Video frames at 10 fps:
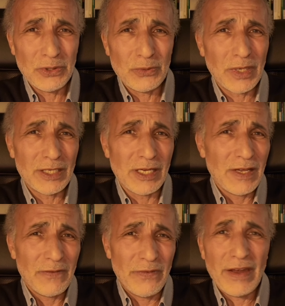You were
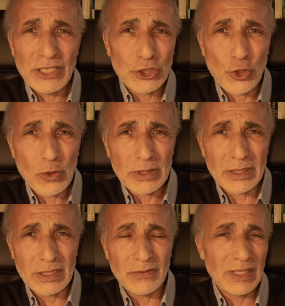very
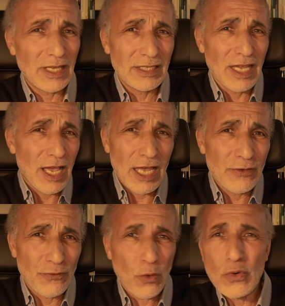talkative and, and,
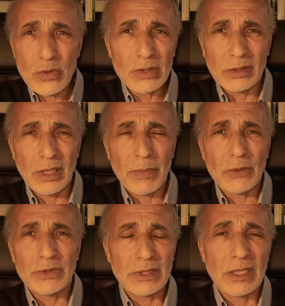and vocal
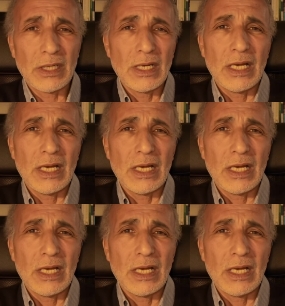about uh,